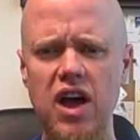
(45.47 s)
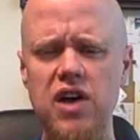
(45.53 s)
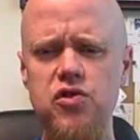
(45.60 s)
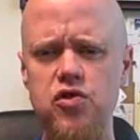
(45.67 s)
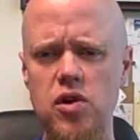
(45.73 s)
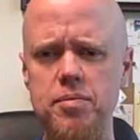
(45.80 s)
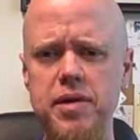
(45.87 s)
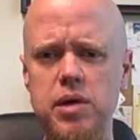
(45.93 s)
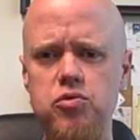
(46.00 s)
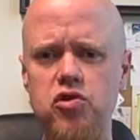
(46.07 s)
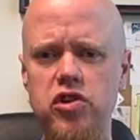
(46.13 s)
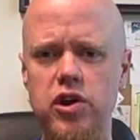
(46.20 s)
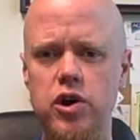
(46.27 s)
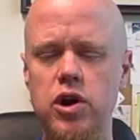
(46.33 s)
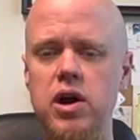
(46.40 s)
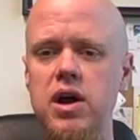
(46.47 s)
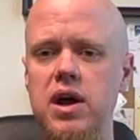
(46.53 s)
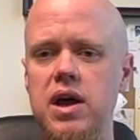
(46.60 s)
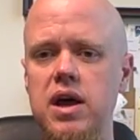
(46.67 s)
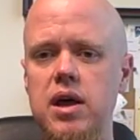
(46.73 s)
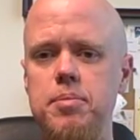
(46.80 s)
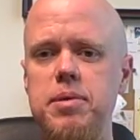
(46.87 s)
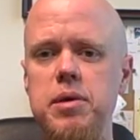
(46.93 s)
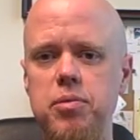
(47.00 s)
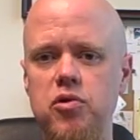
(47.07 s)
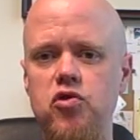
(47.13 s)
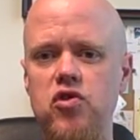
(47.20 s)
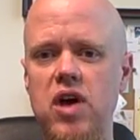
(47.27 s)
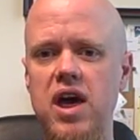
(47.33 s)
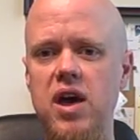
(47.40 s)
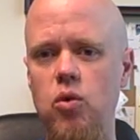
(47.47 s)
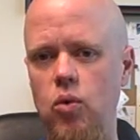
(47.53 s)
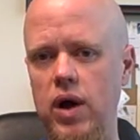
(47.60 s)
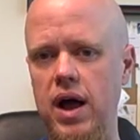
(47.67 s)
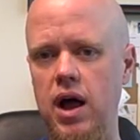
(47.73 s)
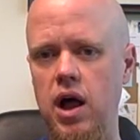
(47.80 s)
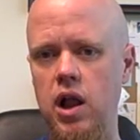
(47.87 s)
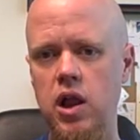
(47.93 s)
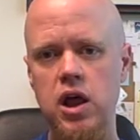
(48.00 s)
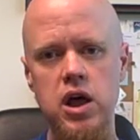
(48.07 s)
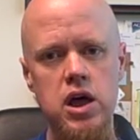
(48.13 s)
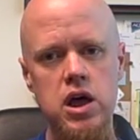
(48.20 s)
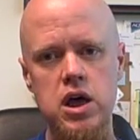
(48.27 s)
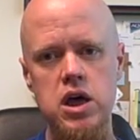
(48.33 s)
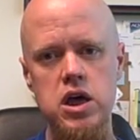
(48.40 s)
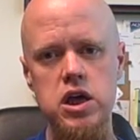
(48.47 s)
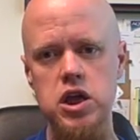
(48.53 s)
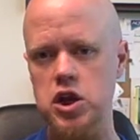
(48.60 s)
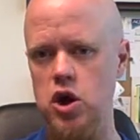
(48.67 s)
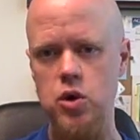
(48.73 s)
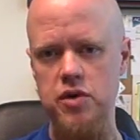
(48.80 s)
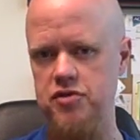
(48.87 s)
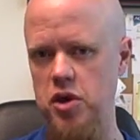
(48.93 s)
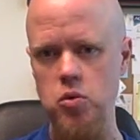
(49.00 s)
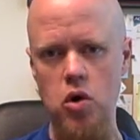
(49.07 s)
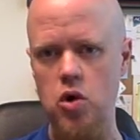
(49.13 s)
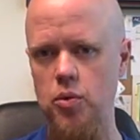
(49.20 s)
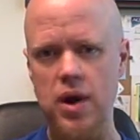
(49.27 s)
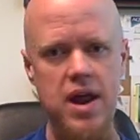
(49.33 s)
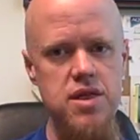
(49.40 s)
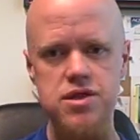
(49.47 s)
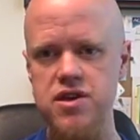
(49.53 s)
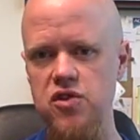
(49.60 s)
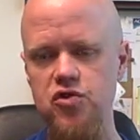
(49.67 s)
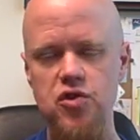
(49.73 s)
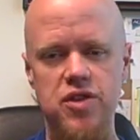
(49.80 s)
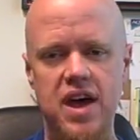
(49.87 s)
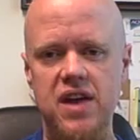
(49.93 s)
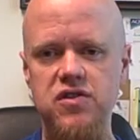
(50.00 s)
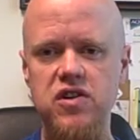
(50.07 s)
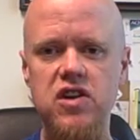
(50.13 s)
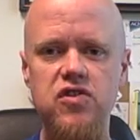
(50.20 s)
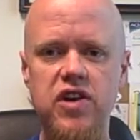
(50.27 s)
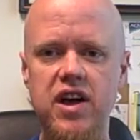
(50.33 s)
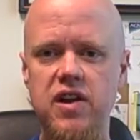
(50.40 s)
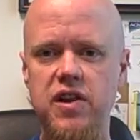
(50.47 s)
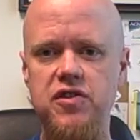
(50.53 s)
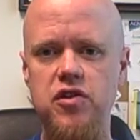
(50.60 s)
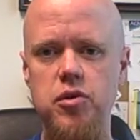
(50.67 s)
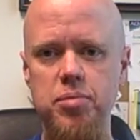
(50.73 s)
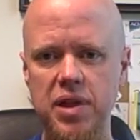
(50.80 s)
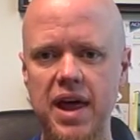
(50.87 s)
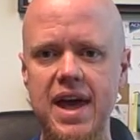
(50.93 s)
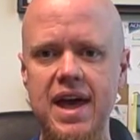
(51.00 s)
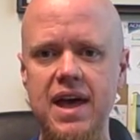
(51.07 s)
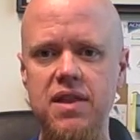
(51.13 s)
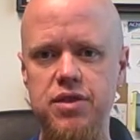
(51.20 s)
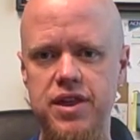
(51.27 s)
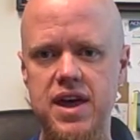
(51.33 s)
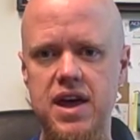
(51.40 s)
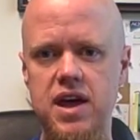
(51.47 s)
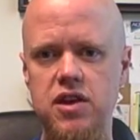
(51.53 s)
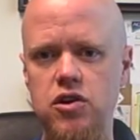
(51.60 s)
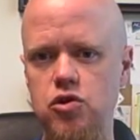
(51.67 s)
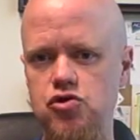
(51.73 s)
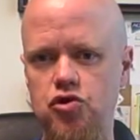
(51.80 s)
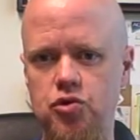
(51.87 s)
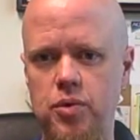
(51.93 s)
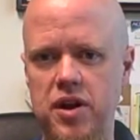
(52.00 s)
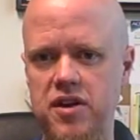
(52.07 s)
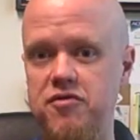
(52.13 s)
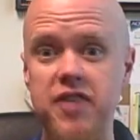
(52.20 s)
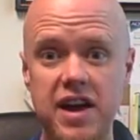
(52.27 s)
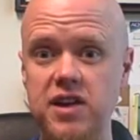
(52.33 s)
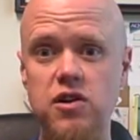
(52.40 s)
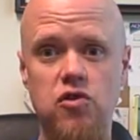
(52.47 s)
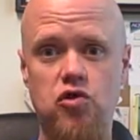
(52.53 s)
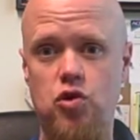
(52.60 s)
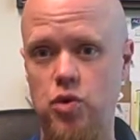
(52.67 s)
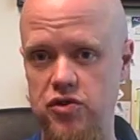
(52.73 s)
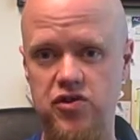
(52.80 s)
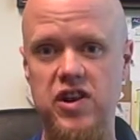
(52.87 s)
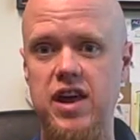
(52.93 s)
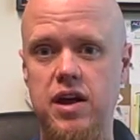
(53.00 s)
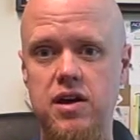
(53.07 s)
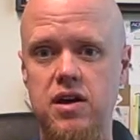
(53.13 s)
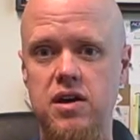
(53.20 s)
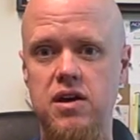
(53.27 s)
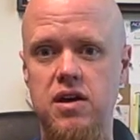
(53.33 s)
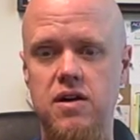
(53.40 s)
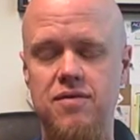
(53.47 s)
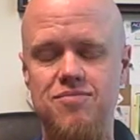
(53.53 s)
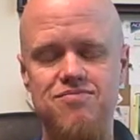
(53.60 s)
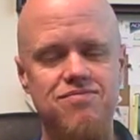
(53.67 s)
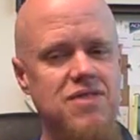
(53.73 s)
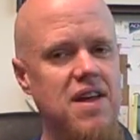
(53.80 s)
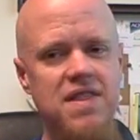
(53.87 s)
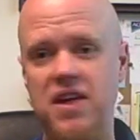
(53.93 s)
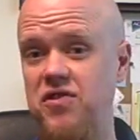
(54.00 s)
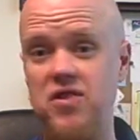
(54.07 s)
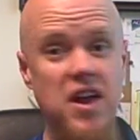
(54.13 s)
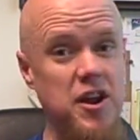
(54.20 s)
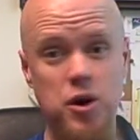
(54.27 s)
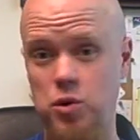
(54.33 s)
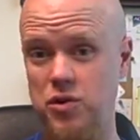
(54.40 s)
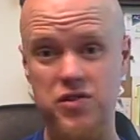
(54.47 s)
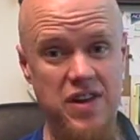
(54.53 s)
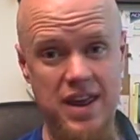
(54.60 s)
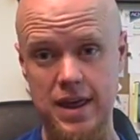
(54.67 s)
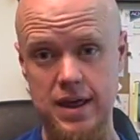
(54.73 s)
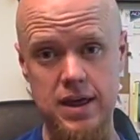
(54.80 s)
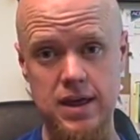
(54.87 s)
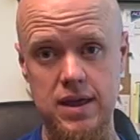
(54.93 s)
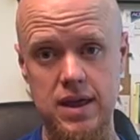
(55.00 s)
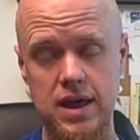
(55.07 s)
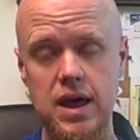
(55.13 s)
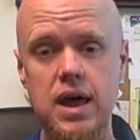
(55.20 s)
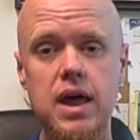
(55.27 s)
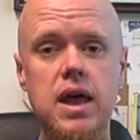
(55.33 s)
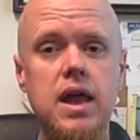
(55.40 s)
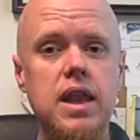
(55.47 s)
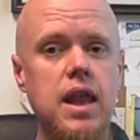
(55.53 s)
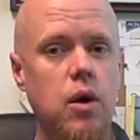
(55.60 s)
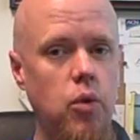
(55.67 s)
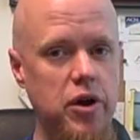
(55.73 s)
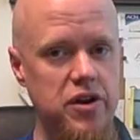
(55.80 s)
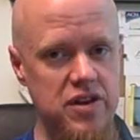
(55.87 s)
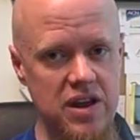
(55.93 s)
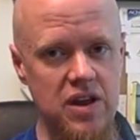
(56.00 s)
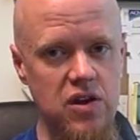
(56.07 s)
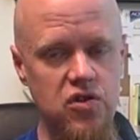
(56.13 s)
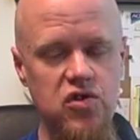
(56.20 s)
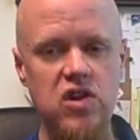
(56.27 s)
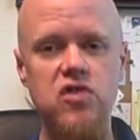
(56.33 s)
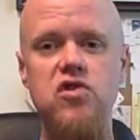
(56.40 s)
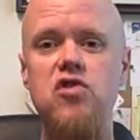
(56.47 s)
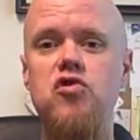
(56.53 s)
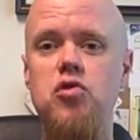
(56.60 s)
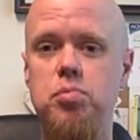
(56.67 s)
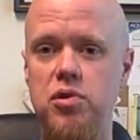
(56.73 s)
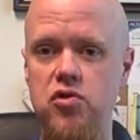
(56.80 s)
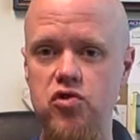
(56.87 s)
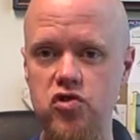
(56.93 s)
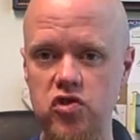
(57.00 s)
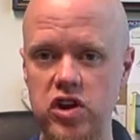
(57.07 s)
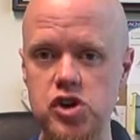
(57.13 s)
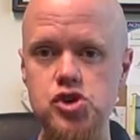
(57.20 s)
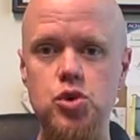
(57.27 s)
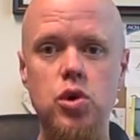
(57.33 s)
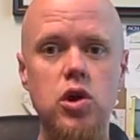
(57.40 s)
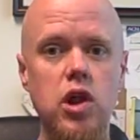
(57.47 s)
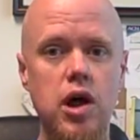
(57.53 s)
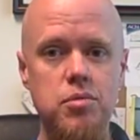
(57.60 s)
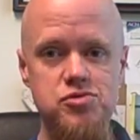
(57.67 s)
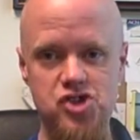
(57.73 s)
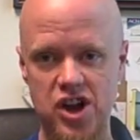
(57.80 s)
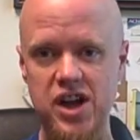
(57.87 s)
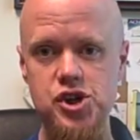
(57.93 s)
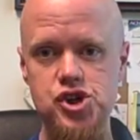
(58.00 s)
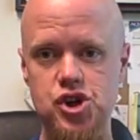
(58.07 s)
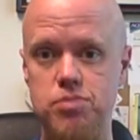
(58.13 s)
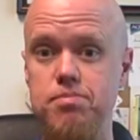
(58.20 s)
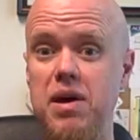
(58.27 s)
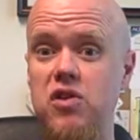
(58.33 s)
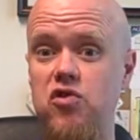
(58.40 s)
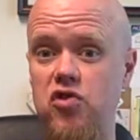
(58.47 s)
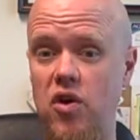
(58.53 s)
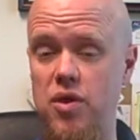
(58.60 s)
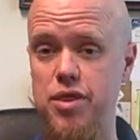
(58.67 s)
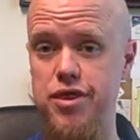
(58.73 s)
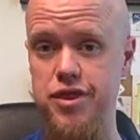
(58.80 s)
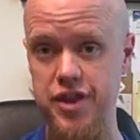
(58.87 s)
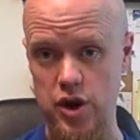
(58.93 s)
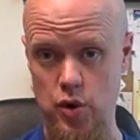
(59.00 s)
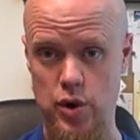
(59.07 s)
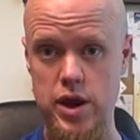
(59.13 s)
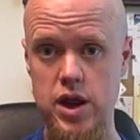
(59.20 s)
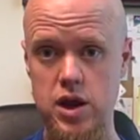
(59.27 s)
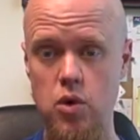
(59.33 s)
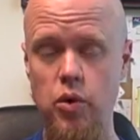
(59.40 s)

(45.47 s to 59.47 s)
I sometimes hear people say, well, if they won't write this or that detail into the plan, then you just run a vagueness critique. That's not a critique. Now what it is it's a procedural objection based on theory.